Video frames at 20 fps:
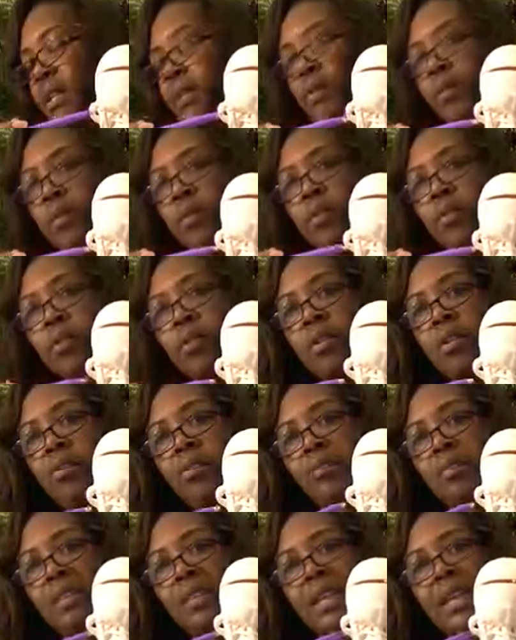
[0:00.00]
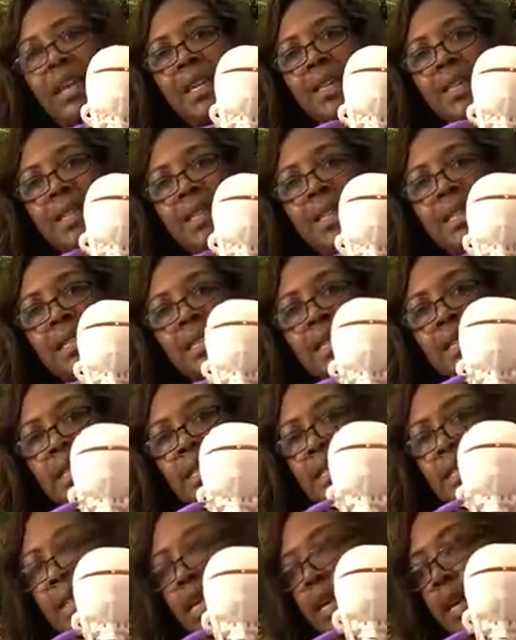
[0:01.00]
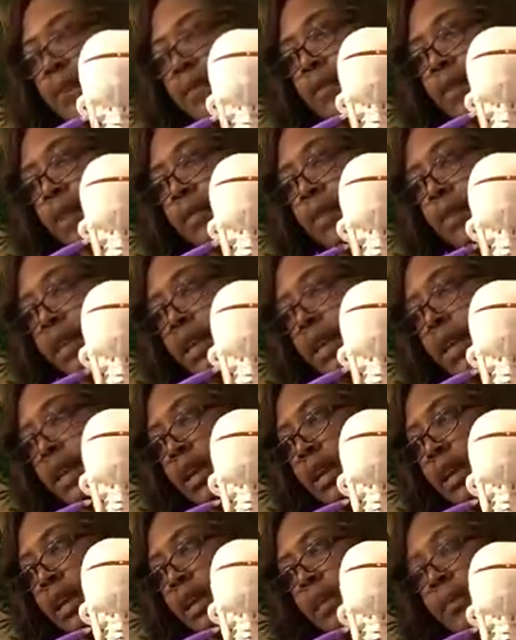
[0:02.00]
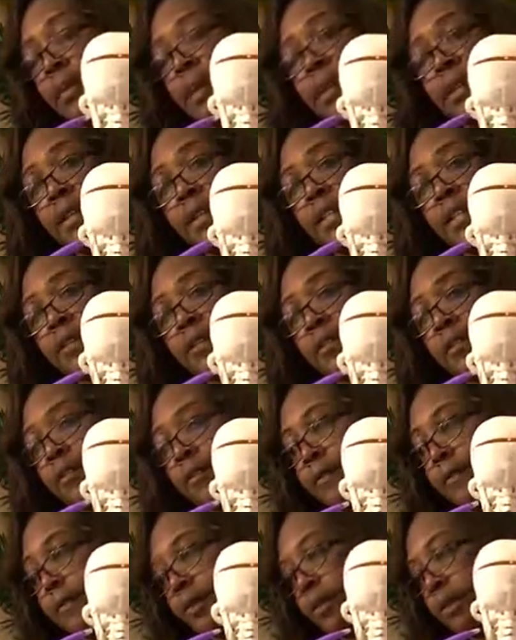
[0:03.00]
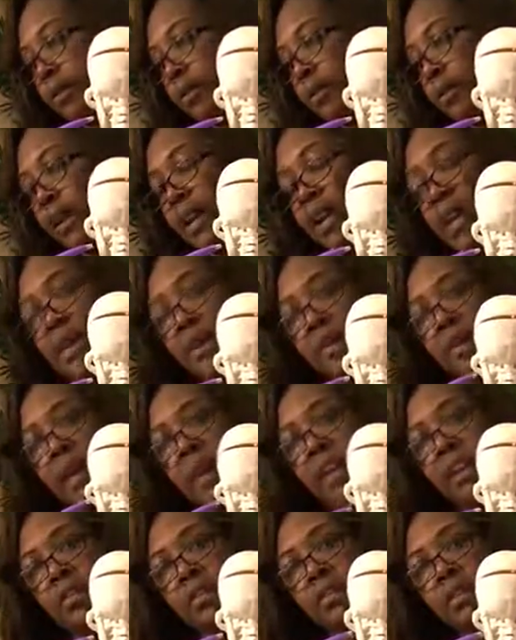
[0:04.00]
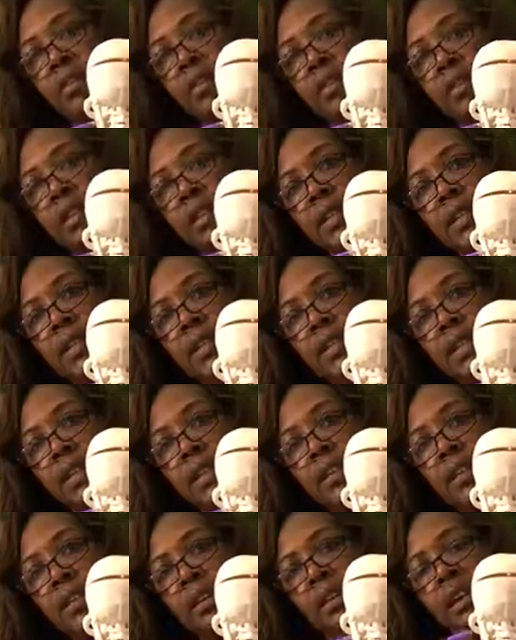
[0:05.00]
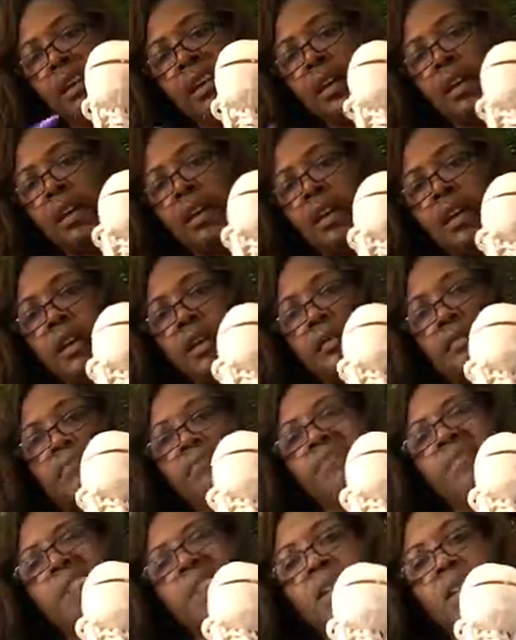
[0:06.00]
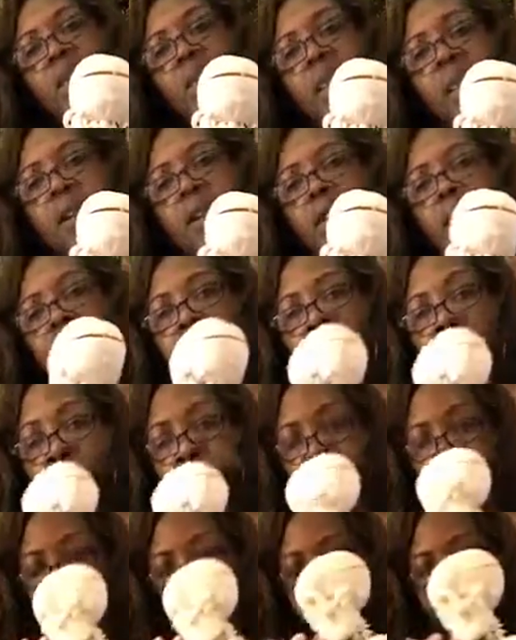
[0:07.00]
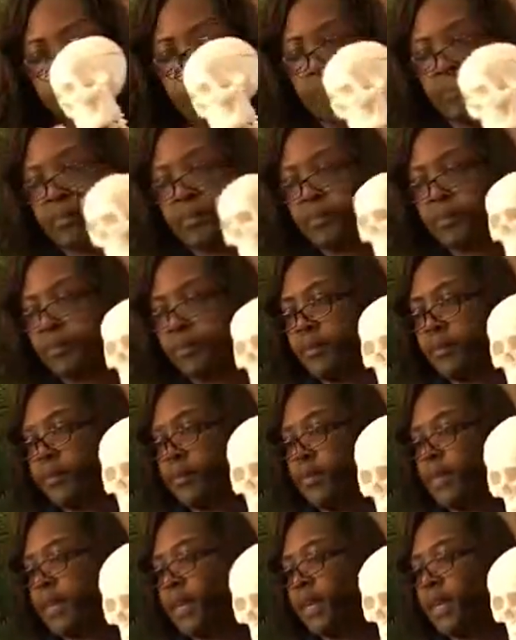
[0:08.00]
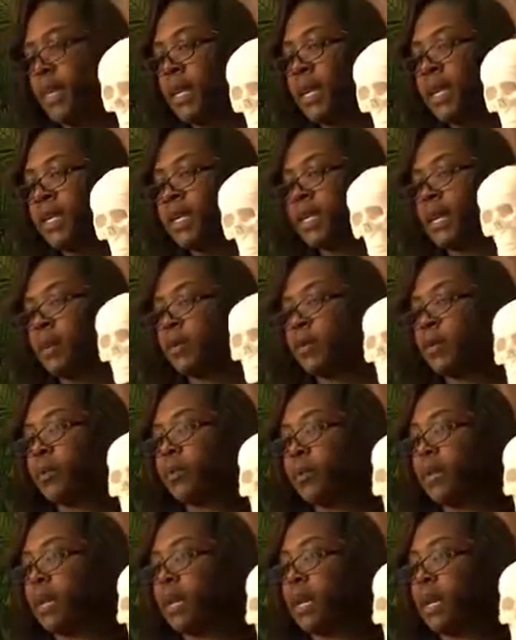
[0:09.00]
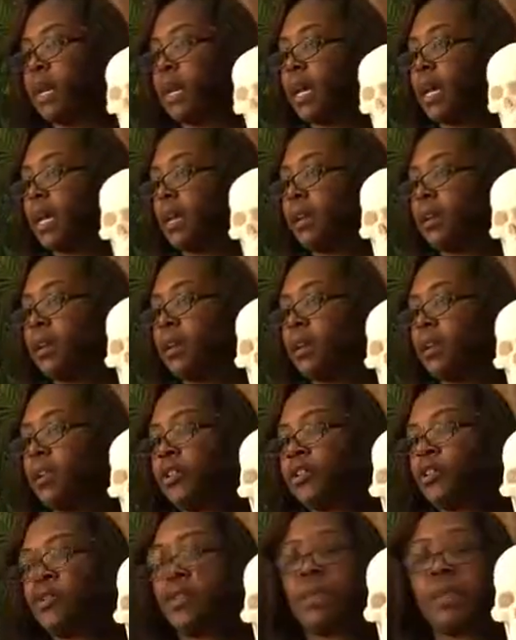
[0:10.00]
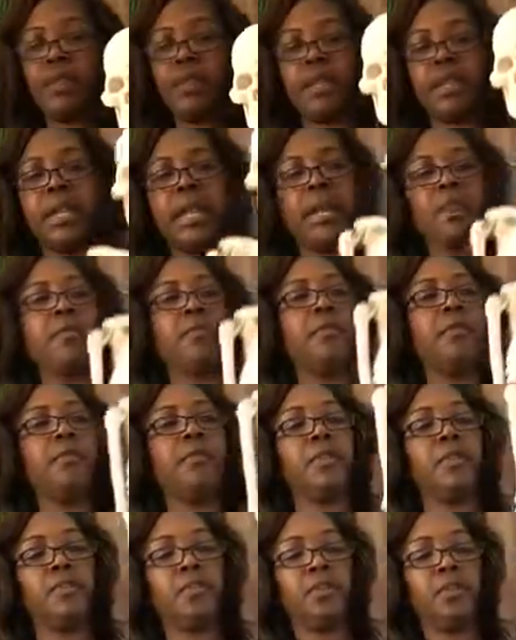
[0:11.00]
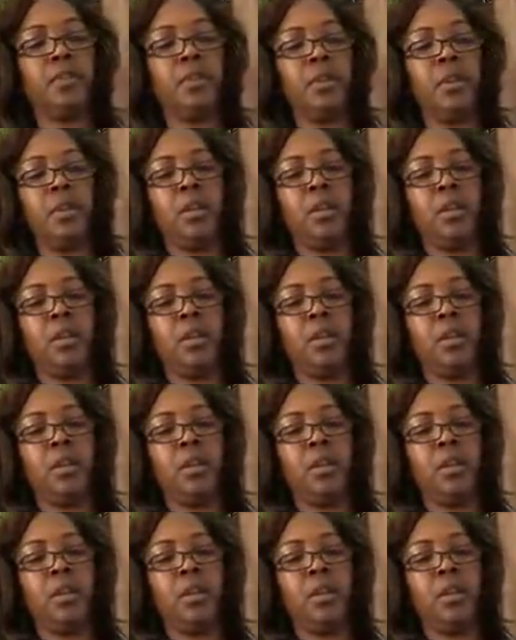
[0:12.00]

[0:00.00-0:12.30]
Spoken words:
temporal, not as easy to see from the posterior view, and the mandible you can see a little bit. And next I will be showing the lateral view